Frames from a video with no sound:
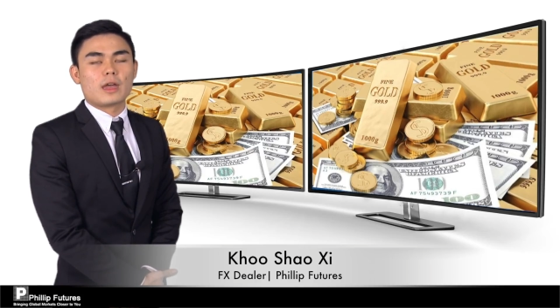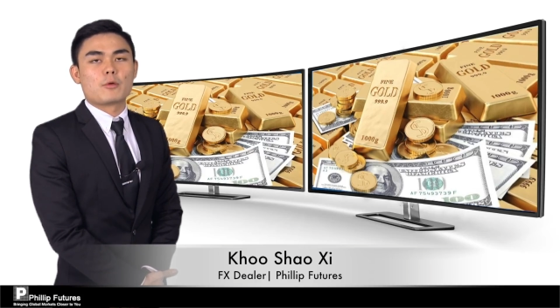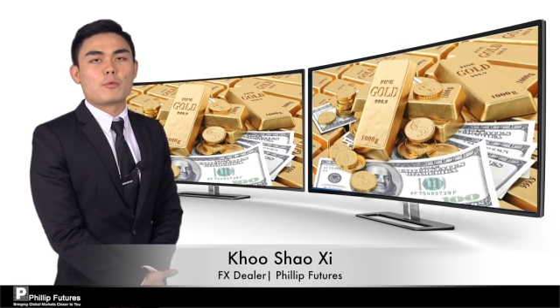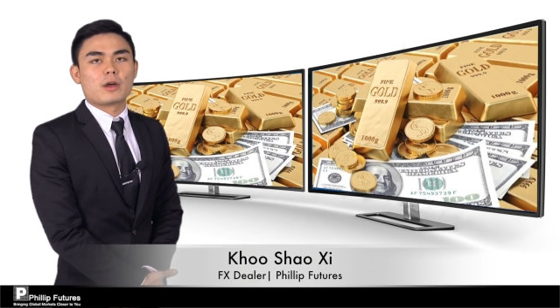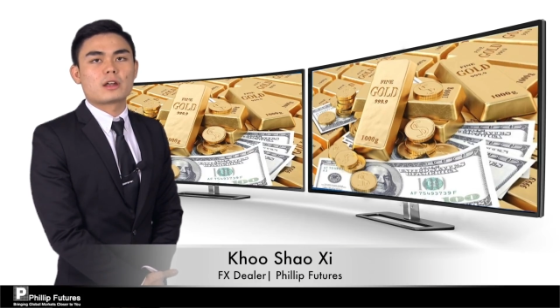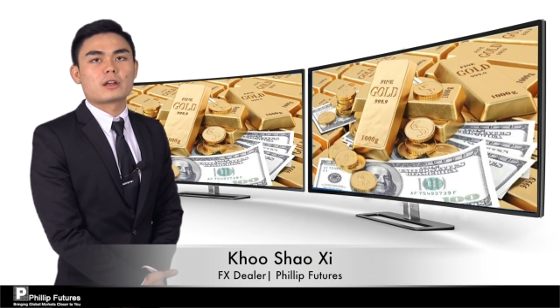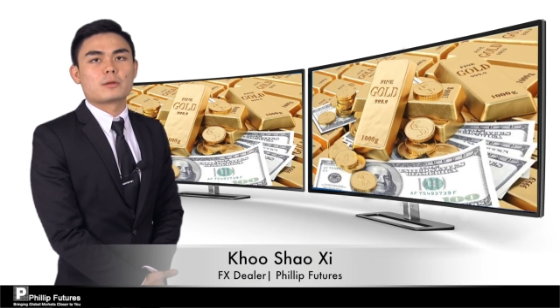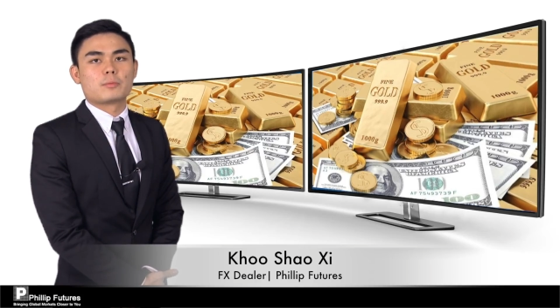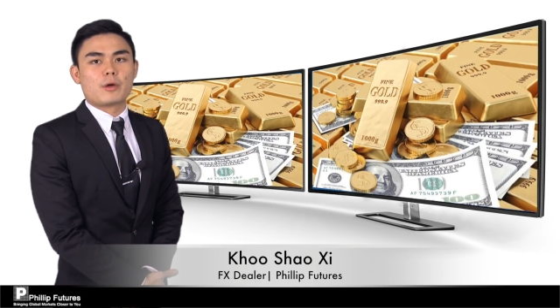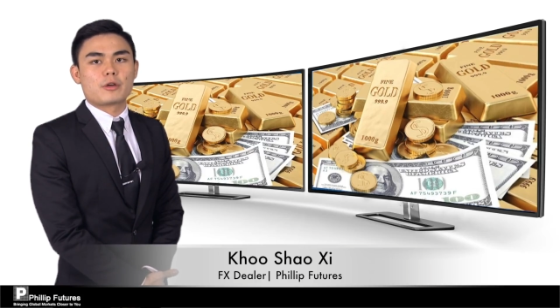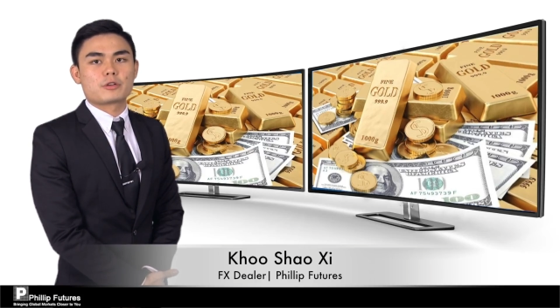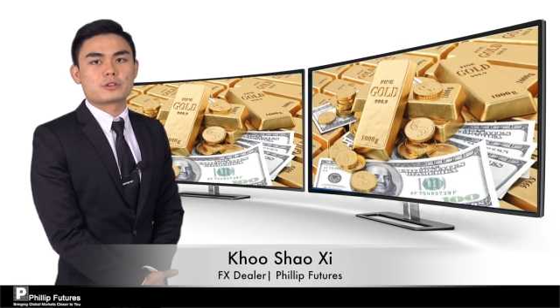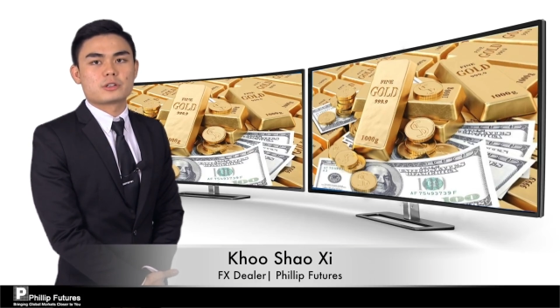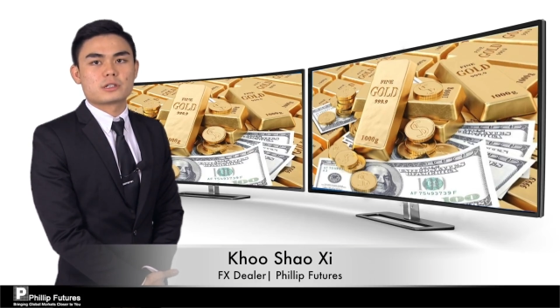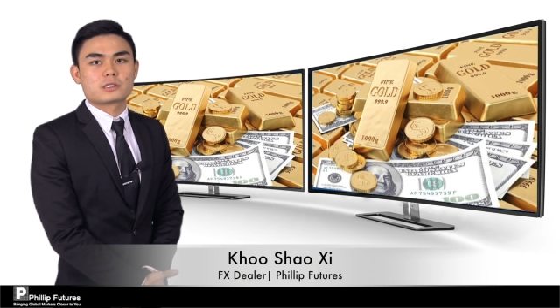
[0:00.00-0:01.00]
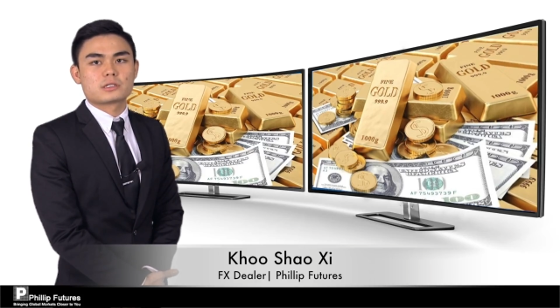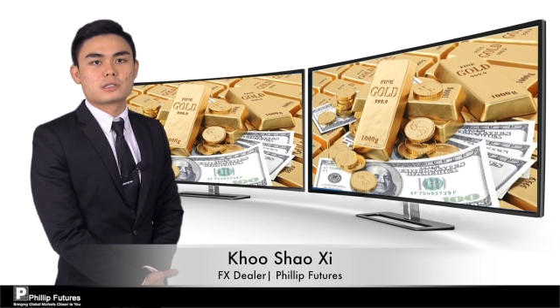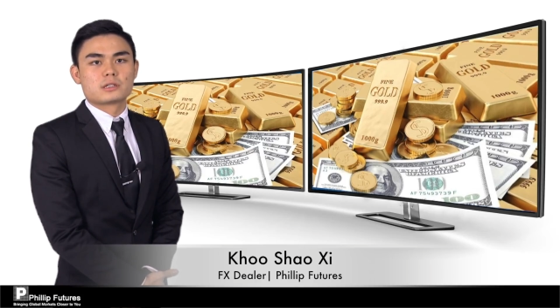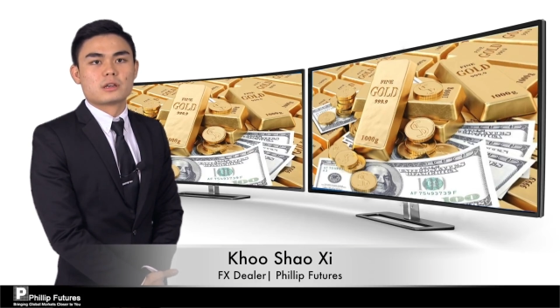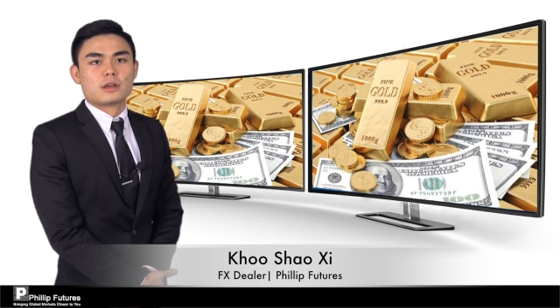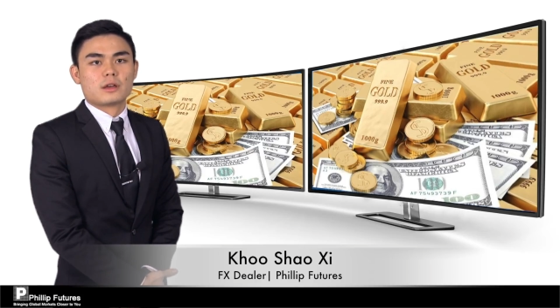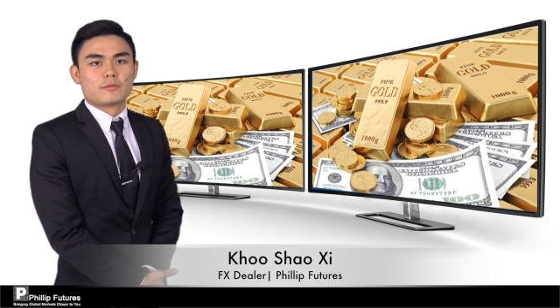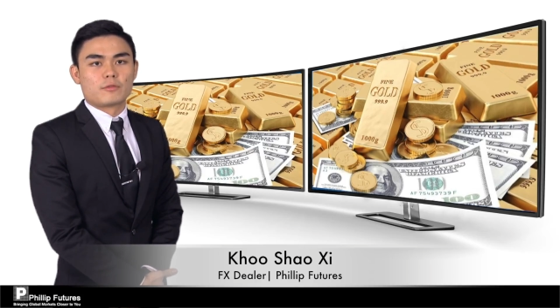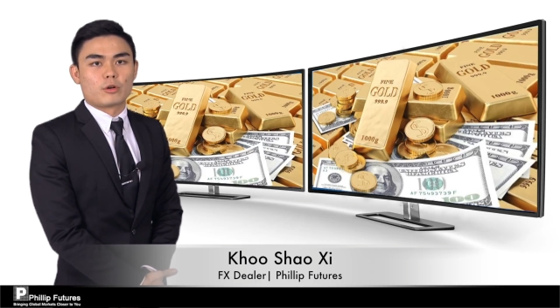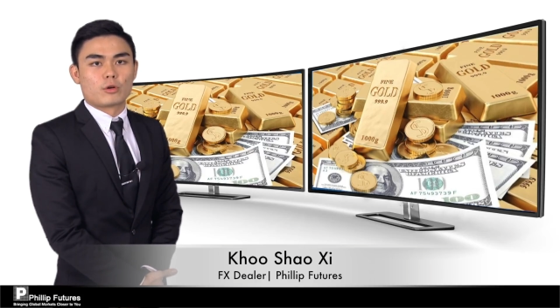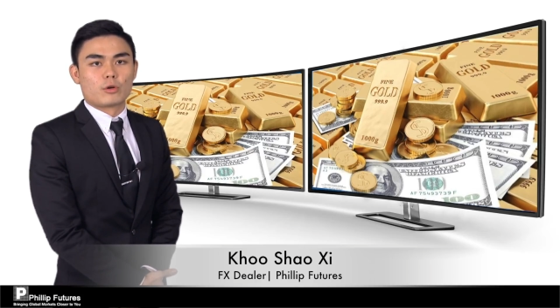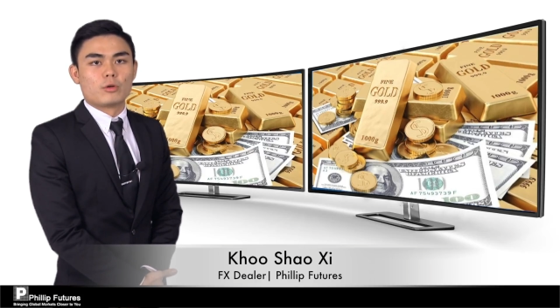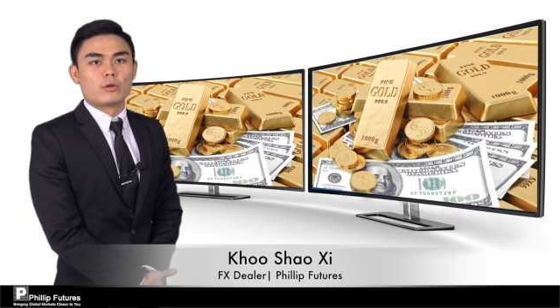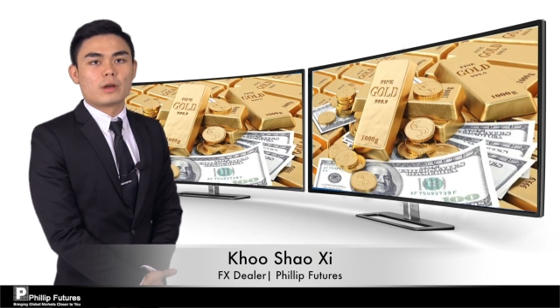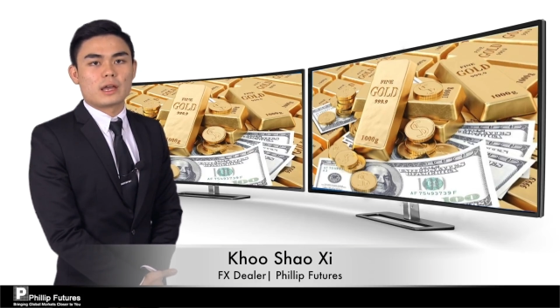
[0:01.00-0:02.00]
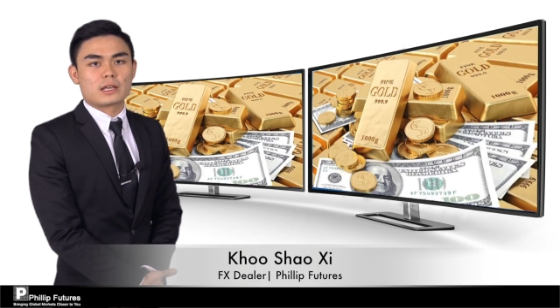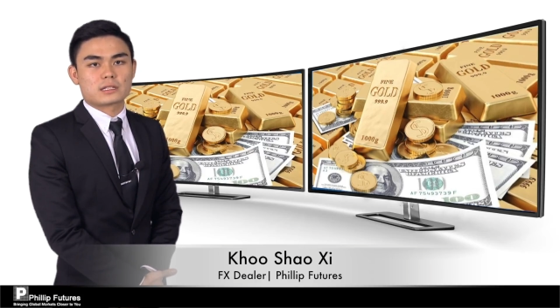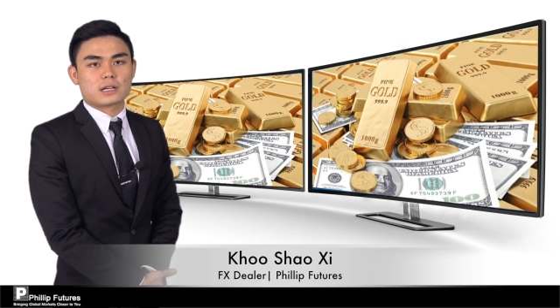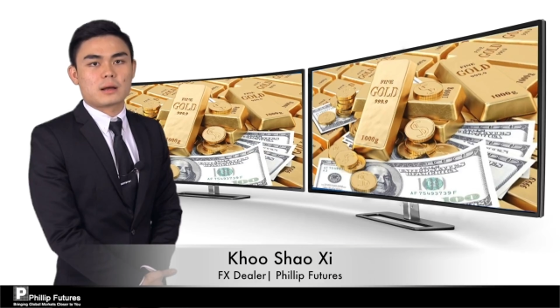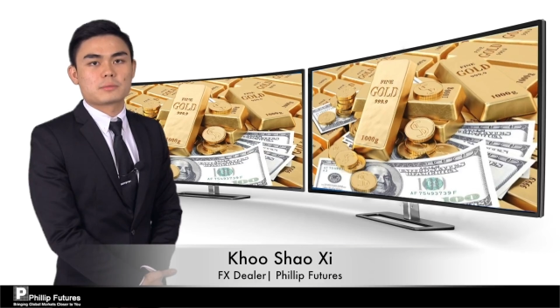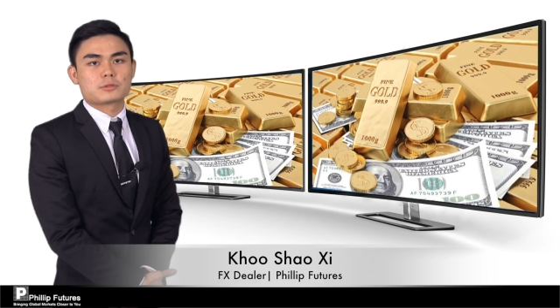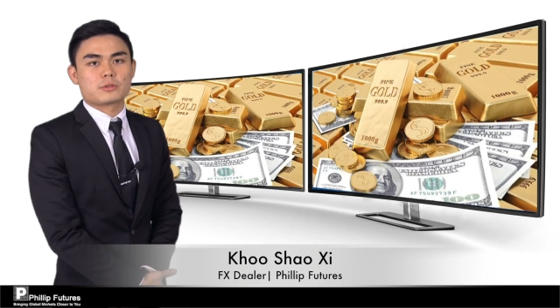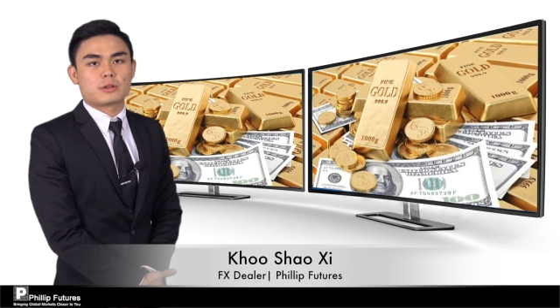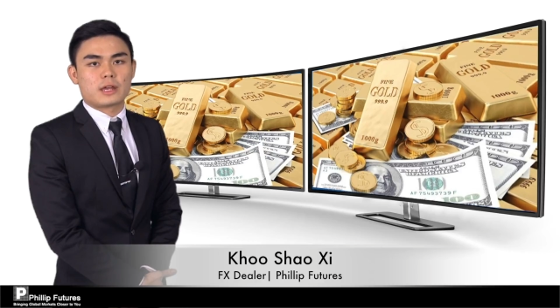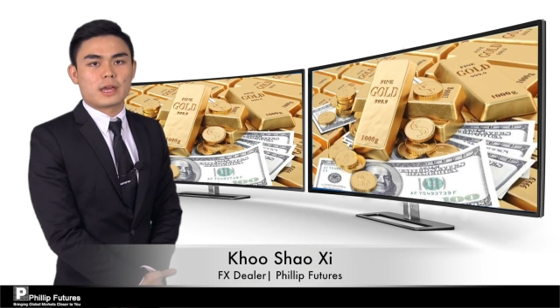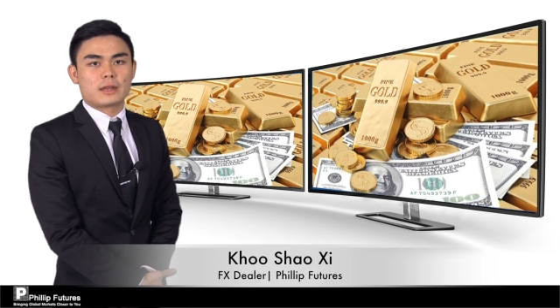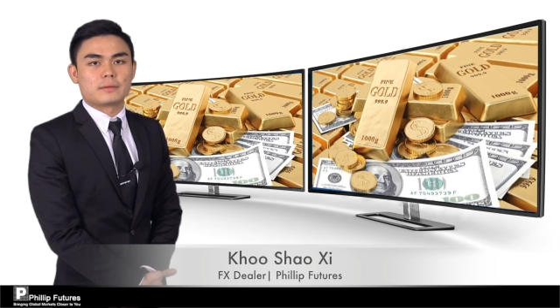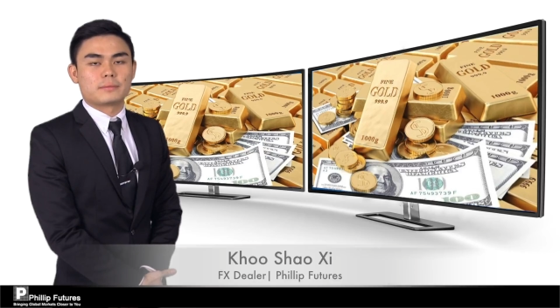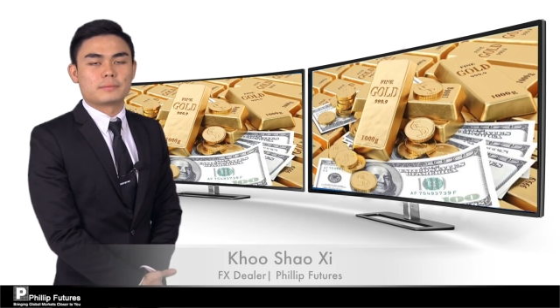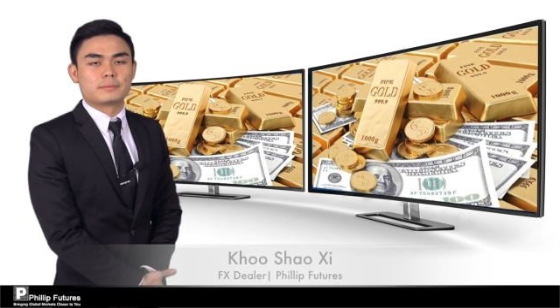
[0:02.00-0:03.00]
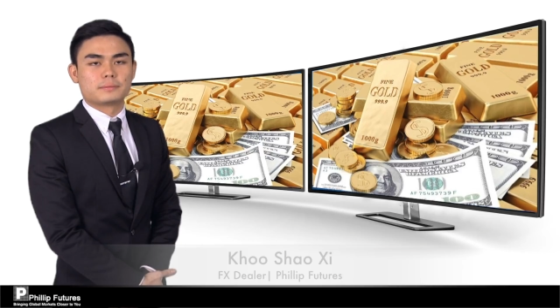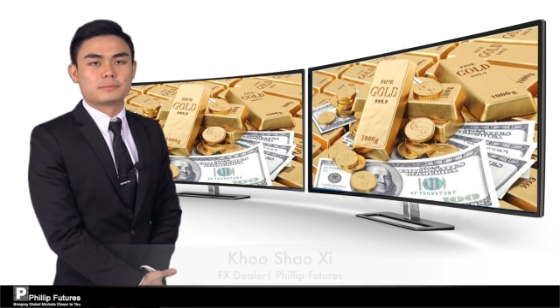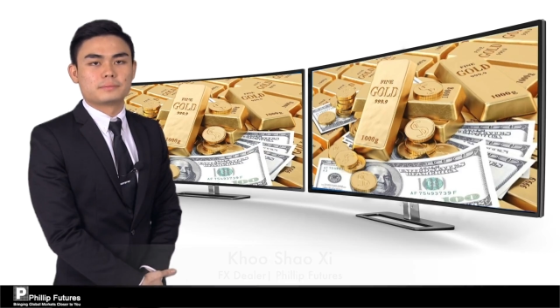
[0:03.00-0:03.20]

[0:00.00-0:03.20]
and whether the bearishness for gold has come to an end.